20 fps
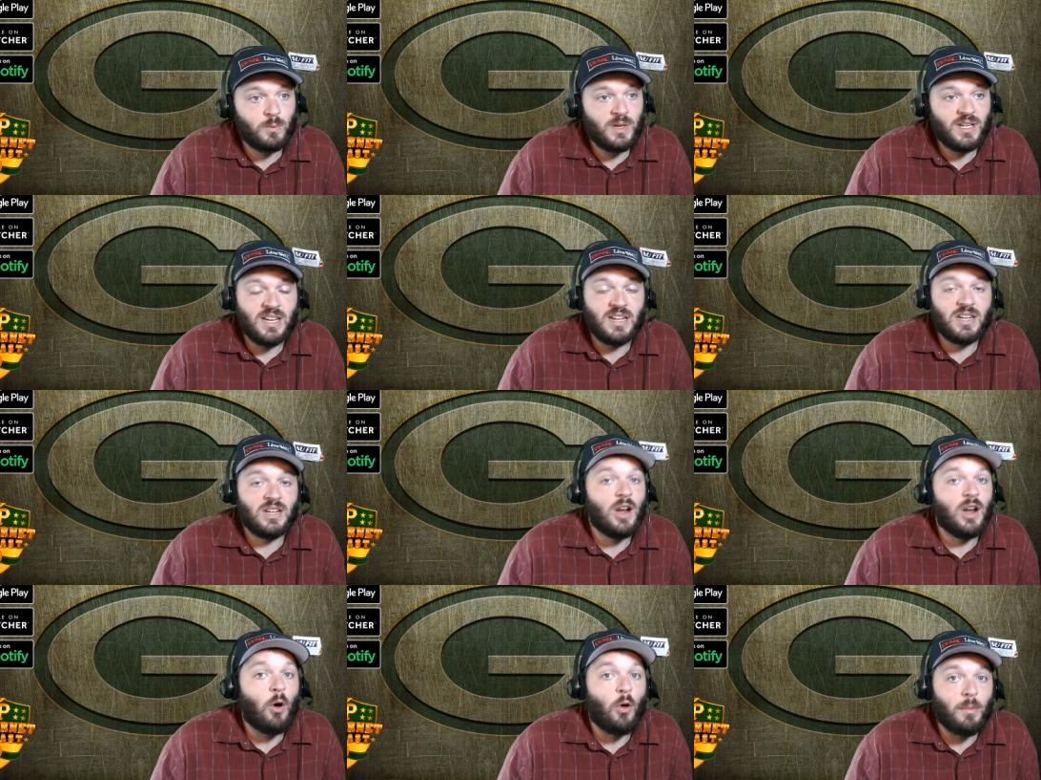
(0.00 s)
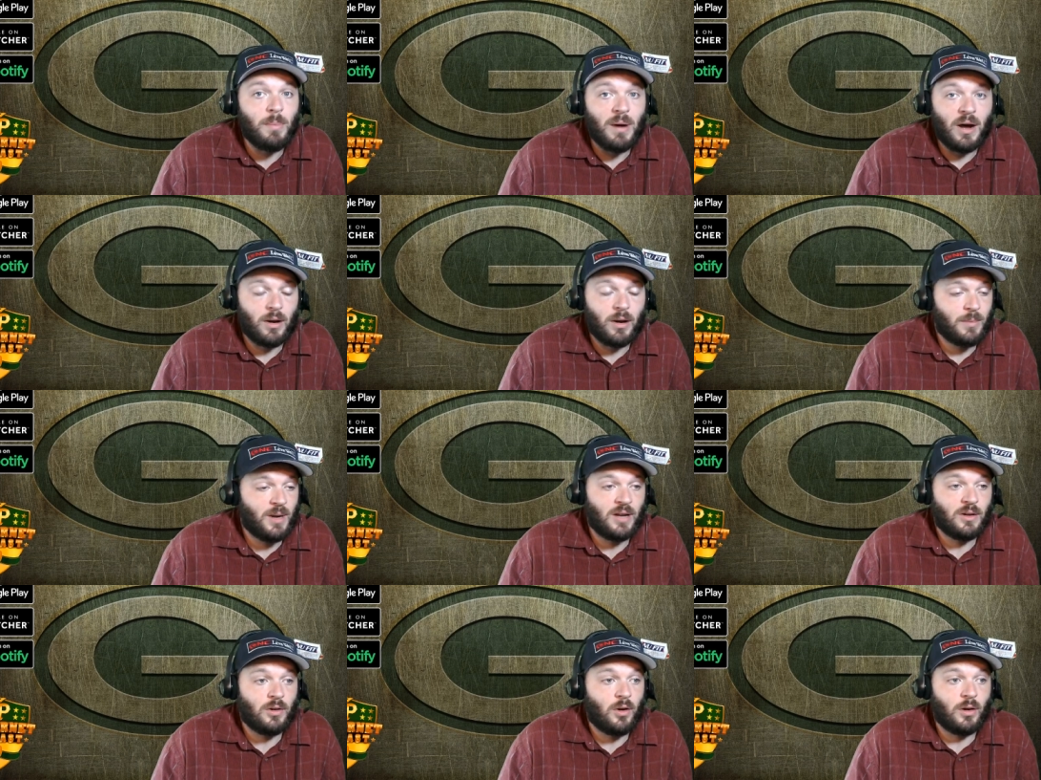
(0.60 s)
we didn't know about, I'm
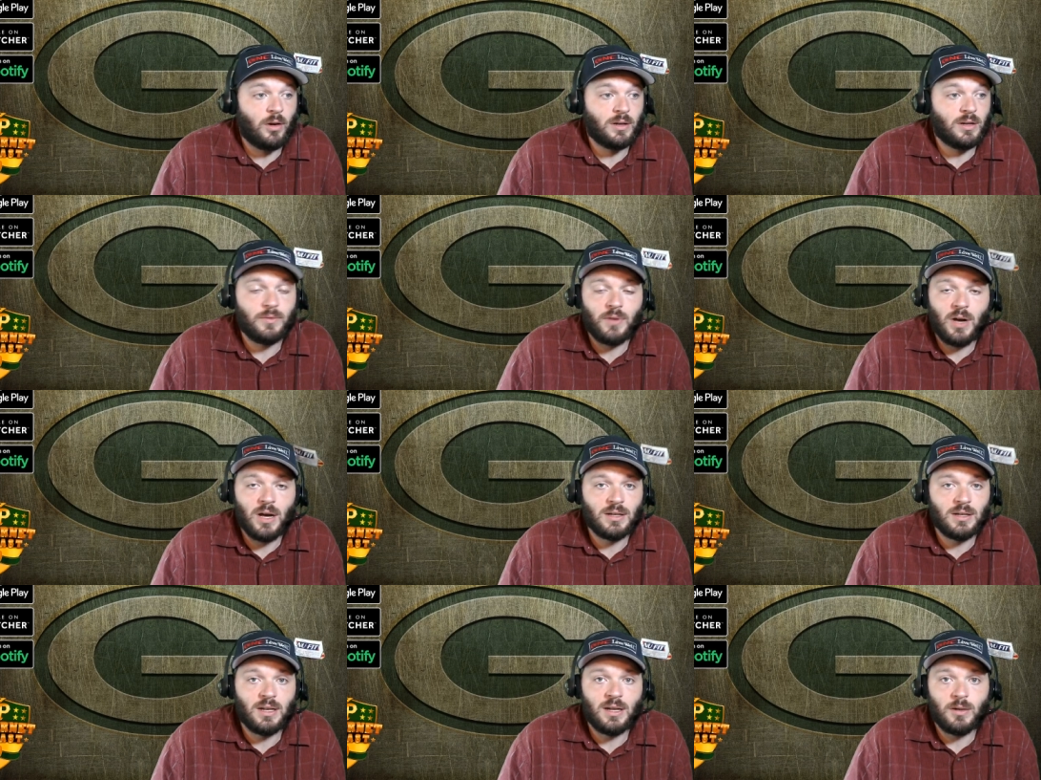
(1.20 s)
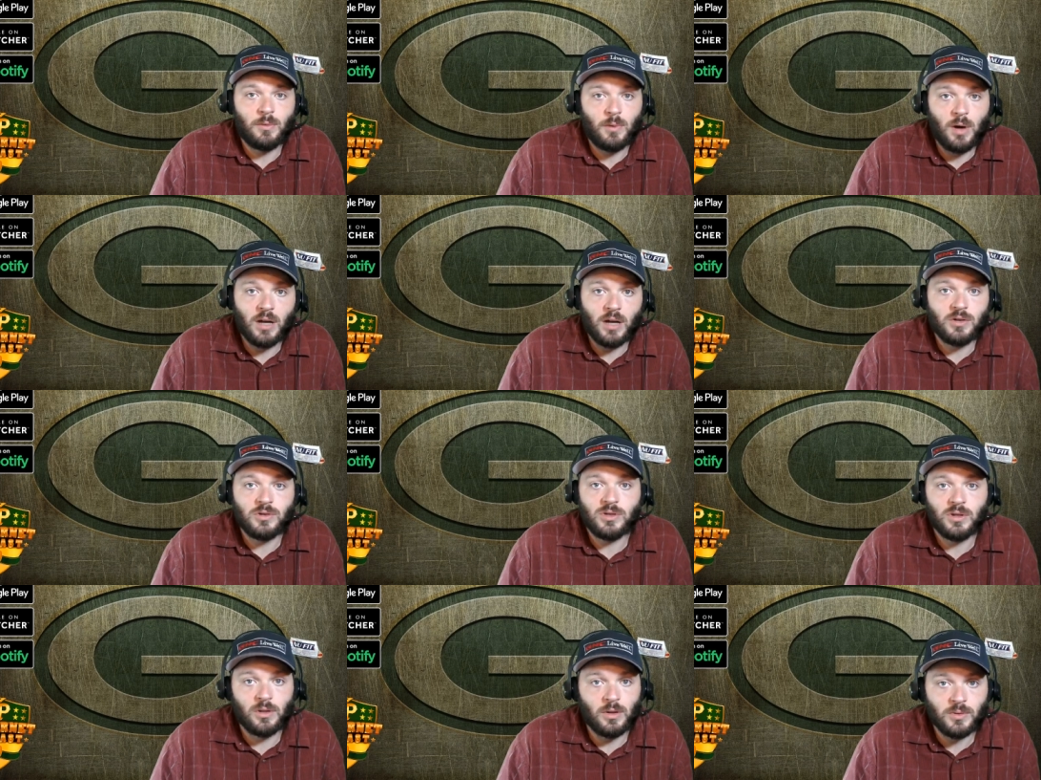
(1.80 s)
not talking Davante and
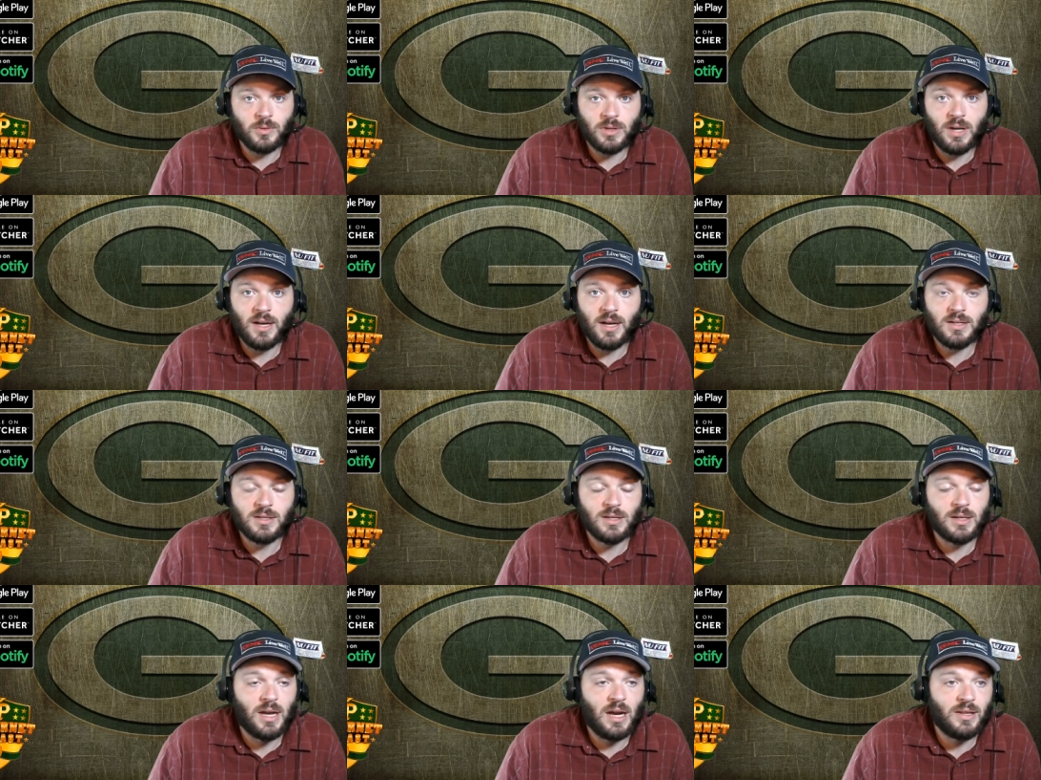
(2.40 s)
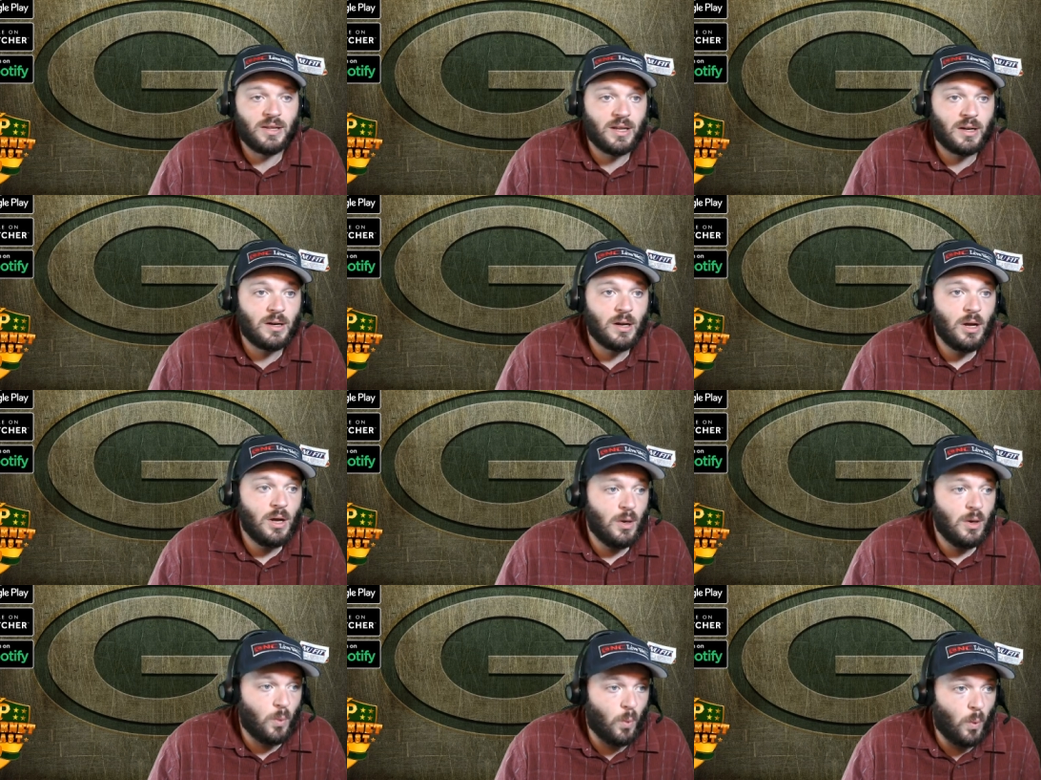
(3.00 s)
Rodgers and those guys, a guy that
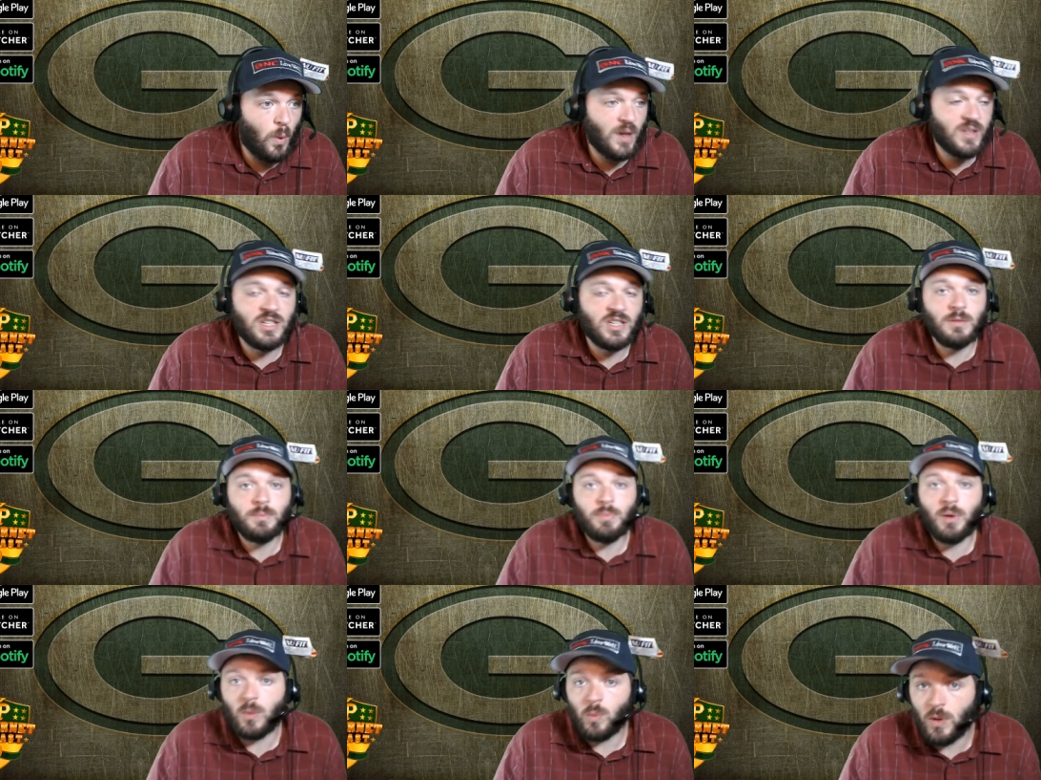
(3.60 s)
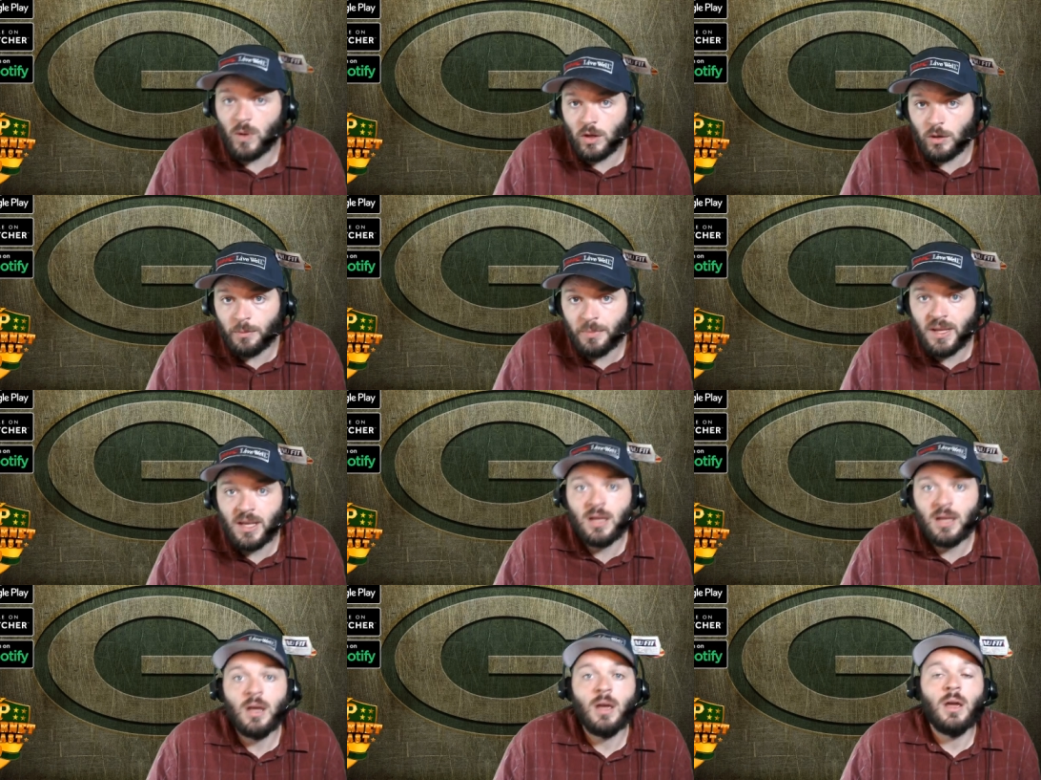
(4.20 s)
wasn't but will be,